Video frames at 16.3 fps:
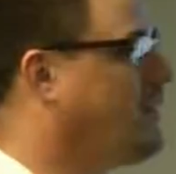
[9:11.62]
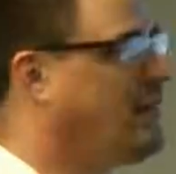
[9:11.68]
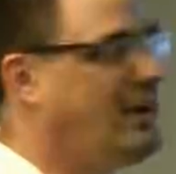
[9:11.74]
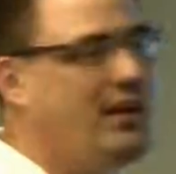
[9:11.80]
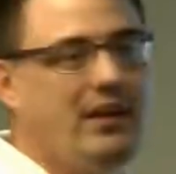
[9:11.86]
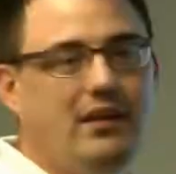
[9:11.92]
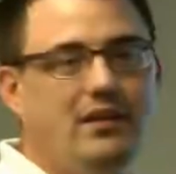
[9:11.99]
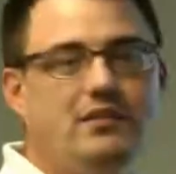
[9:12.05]

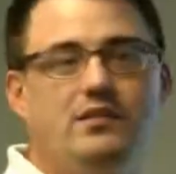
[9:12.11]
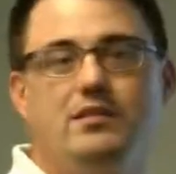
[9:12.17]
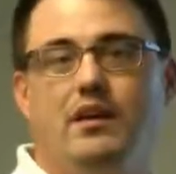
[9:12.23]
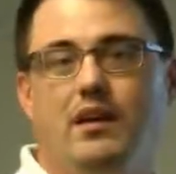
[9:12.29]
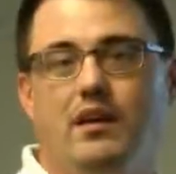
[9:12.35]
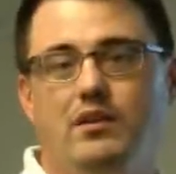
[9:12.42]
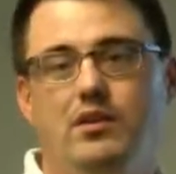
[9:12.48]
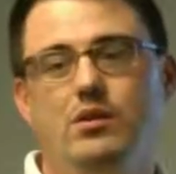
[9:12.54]

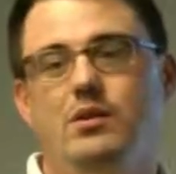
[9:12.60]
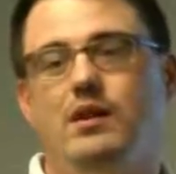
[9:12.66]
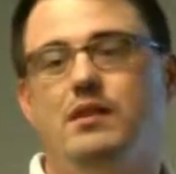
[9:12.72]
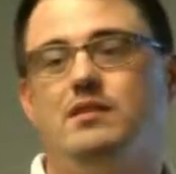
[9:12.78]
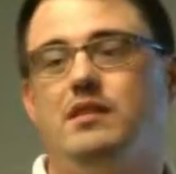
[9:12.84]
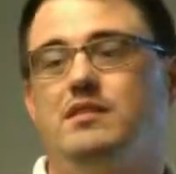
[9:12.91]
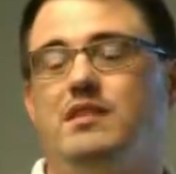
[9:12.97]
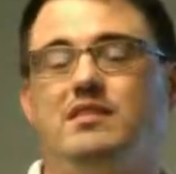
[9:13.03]
Linux and
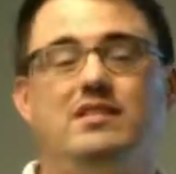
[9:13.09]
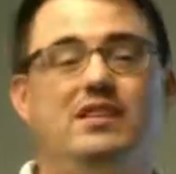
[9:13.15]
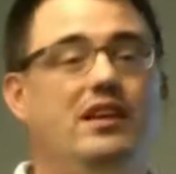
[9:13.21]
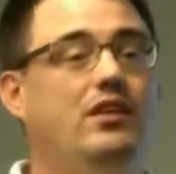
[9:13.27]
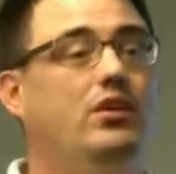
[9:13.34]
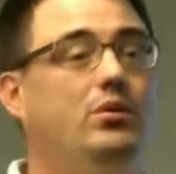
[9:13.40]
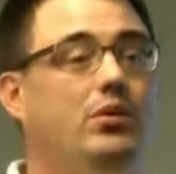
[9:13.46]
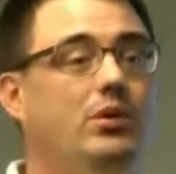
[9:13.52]
Unix, it's a
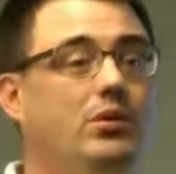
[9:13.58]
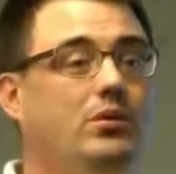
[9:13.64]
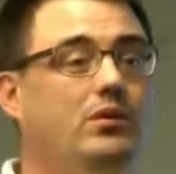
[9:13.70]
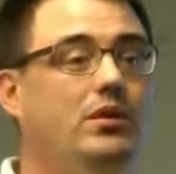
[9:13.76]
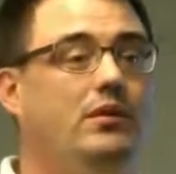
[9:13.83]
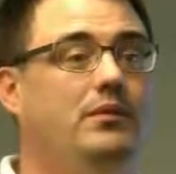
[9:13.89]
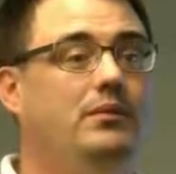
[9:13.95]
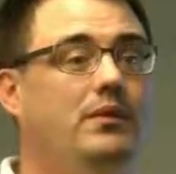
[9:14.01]
single root.
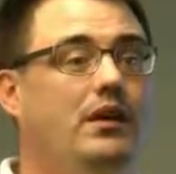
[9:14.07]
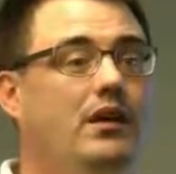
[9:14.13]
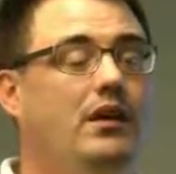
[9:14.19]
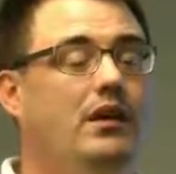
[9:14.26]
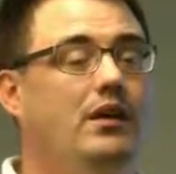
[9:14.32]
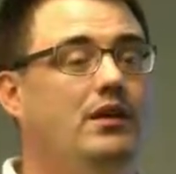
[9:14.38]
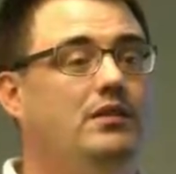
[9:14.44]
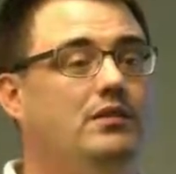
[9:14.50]

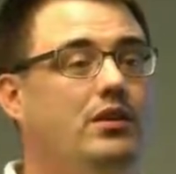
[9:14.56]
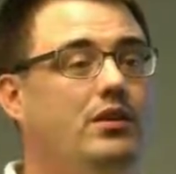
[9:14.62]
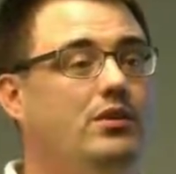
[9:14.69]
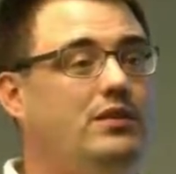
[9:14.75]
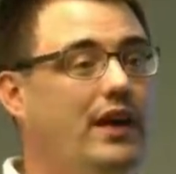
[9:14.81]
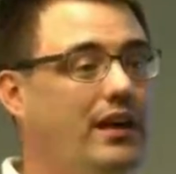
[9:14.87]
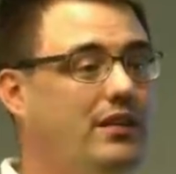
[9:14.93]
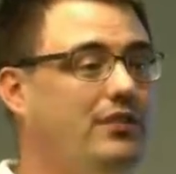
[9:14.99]
So you
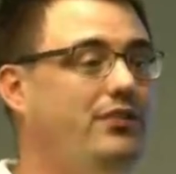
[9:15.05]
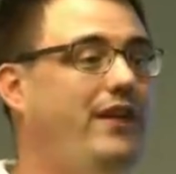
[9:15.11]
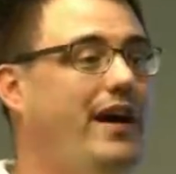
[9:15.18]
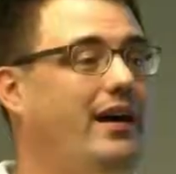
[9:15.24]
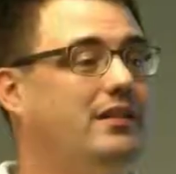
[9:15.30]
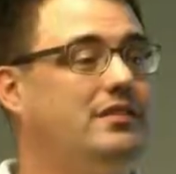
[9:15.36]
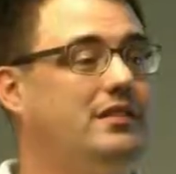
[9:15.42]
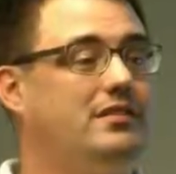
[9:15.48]
take the
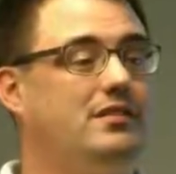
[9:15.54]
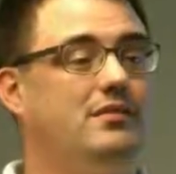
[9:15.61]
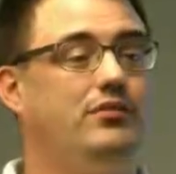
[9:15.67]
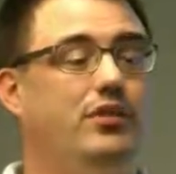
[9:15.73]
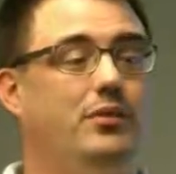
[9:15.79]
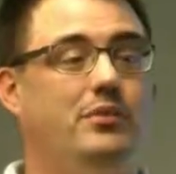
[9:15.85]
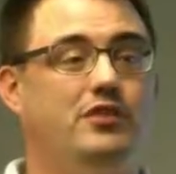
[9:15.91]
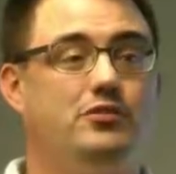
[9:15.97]
file system
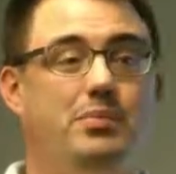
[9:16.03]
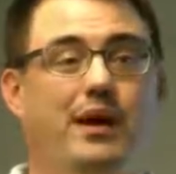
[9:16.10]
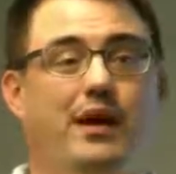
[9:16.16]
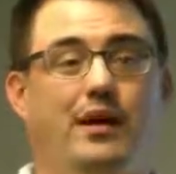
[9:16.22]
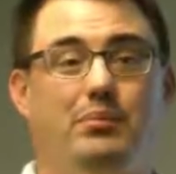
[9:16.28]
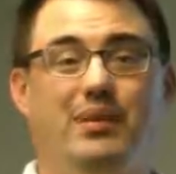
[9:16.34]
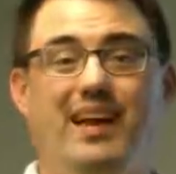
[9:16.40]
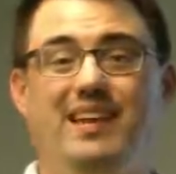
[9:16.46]
from
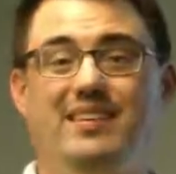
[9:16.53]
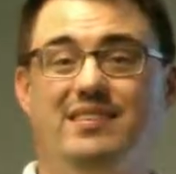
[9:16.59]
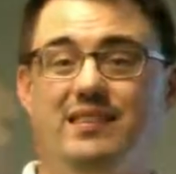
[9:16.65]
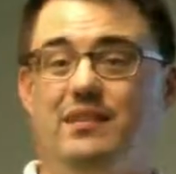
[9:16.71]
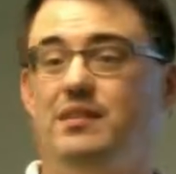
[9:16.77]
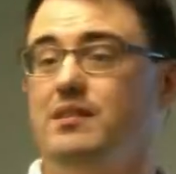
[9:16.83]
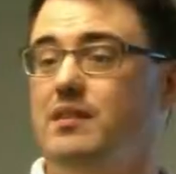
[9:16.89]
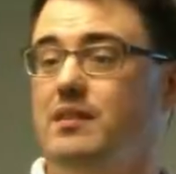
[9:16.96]
disparate
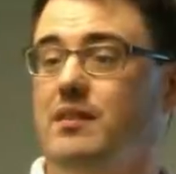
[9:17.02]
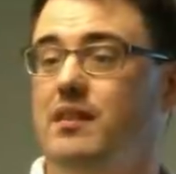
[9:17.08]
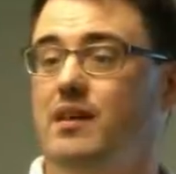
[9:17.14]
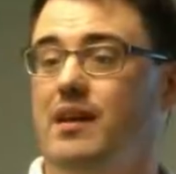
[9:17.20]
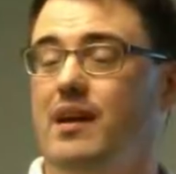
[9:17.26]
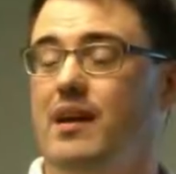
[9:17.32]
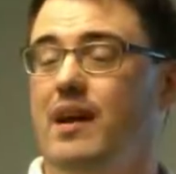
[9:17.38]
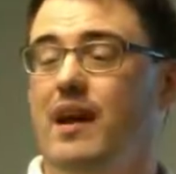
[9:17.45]
places
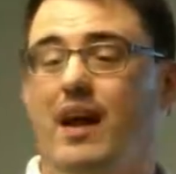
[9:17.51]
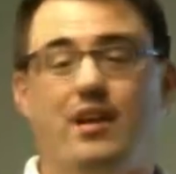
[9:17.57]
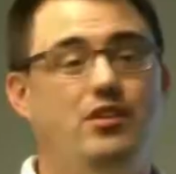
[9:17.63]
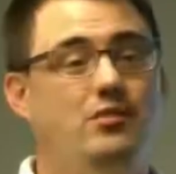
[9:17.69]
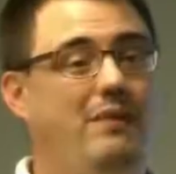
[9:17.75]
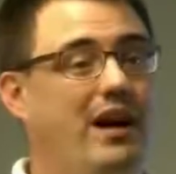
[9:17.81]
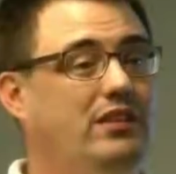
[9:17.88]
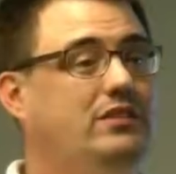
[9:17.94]
and
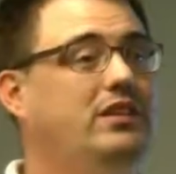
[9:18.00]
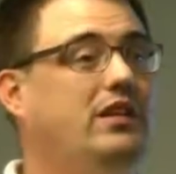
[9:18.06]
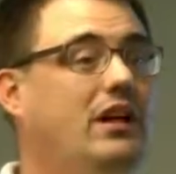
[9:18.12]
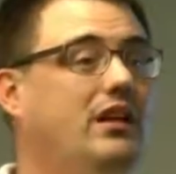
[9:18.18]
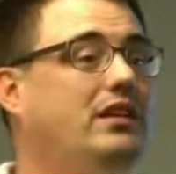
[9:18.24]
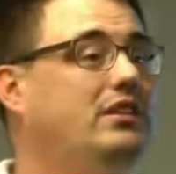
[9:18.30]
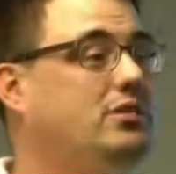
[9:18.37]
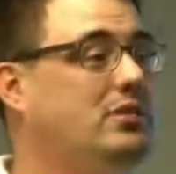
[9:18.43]
you mount it
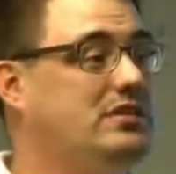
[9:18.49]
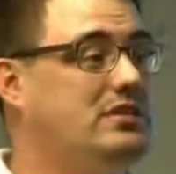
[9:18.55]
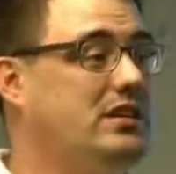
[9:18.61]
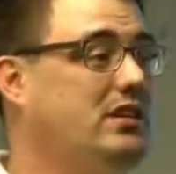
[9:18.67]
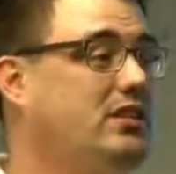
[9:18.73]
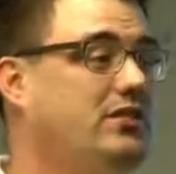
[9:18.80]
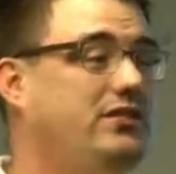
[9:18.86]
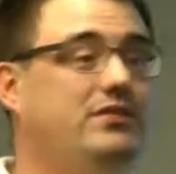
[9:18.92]
all into a
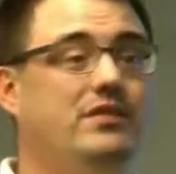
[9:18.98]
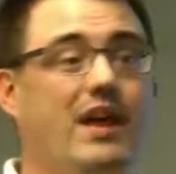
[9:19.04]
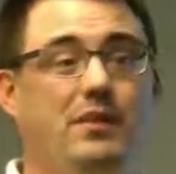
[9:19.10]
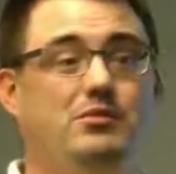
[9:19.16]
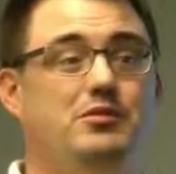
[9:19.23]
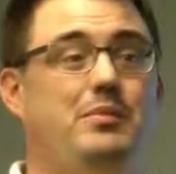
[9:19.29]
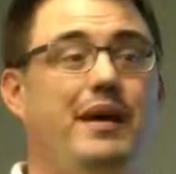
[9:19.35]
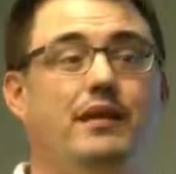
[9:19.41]
single
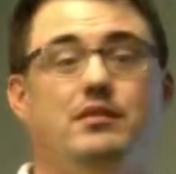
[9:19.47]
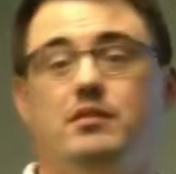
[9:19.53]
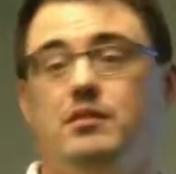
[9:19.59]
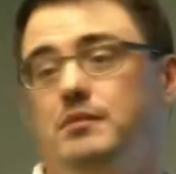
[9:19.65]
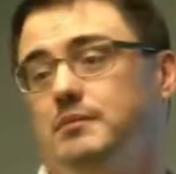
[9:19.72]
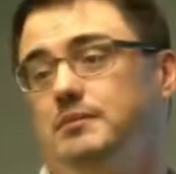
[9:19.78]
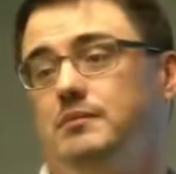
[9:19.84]
namespace.